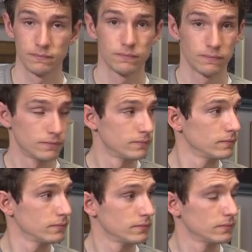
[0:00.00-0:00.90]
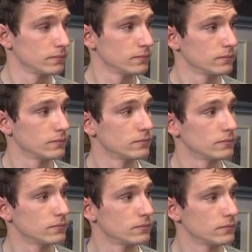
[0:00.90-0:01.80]

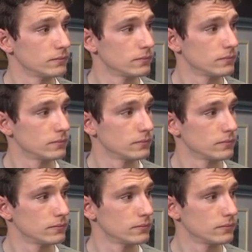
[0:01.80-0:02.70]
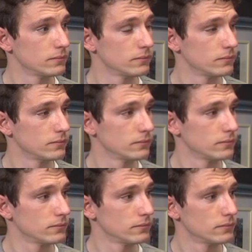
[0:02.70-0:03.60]

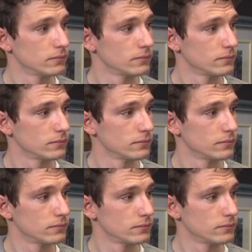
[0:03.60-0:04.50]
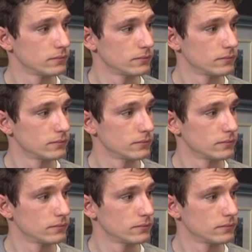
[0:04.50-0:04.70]
[no speech]